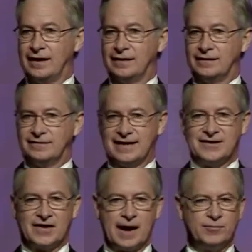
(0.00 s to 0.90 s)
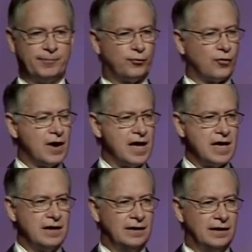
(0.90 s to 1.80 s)
And take time to
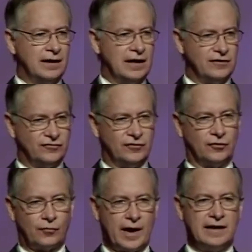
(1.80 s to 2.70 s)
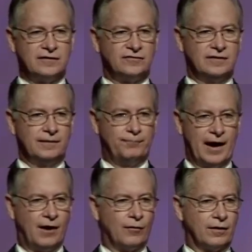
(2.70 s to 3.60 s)
pray. It is the greatest
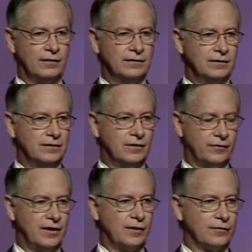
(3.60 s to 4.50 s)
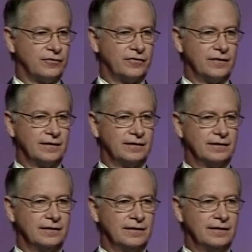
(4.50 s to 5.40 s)
power on earth.
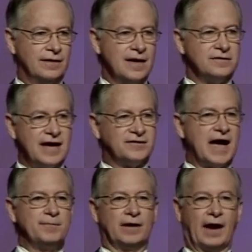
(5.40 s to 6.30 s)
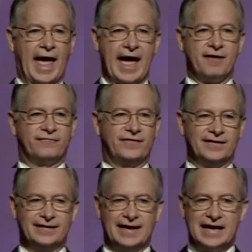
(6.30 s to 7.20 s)
Take time to laugh.
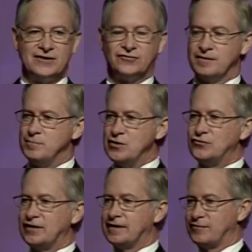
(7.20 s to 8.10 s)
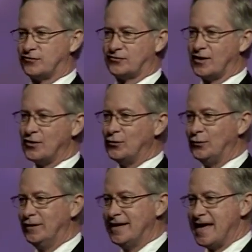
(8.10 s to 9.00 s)
It is the music of the
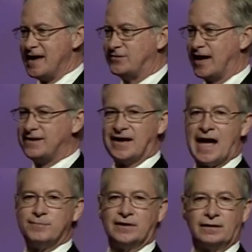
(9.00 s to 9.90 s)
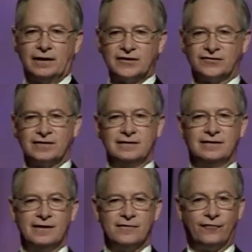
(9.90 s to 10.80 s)
soul. And take time to listen,
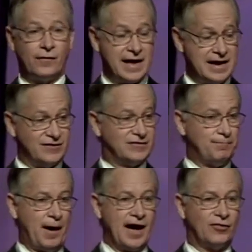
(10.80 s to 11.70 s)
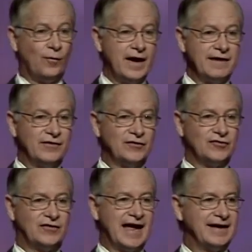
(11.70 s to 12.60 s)
for it is the pathway of
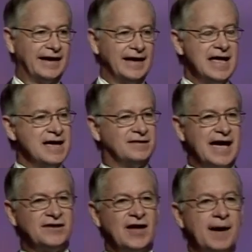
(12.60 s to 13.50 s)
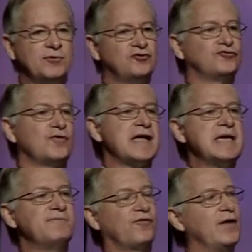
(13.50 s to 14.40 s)
understanding. Take time to
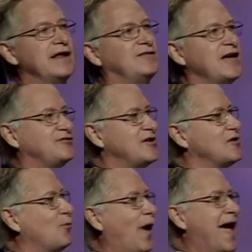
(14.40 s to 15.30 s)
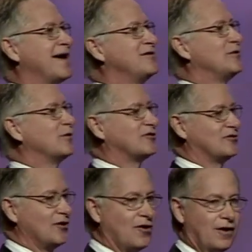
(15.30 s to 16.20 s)
dream, for it is hitching your wagon to a
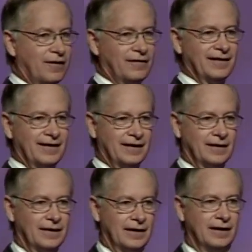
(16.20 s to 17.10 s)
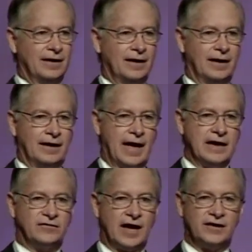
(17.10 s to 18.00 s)
star.
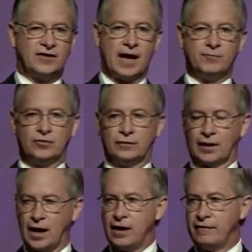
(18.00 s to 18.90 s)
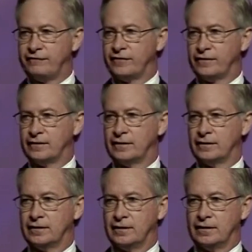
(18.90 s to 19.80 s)
And take time to love
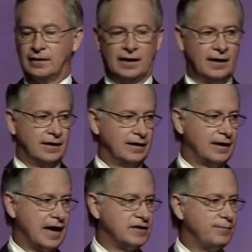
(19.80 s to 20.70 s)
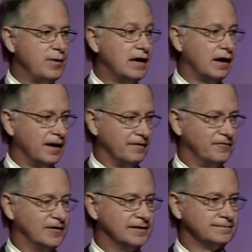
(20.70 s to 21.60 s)
and to be
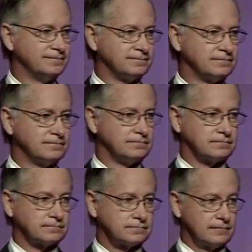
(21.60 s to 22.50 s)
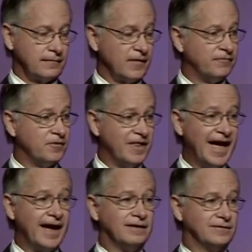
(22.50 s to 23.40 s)
loved, for
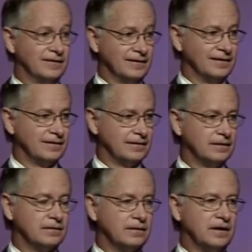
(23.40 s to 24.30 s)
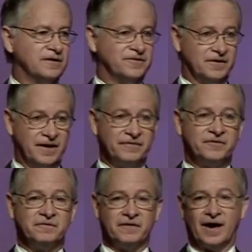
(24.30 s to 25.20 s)
that is the
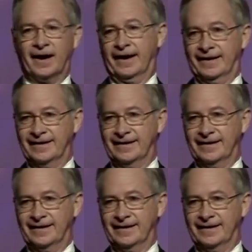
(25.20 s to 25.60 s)
gift of God.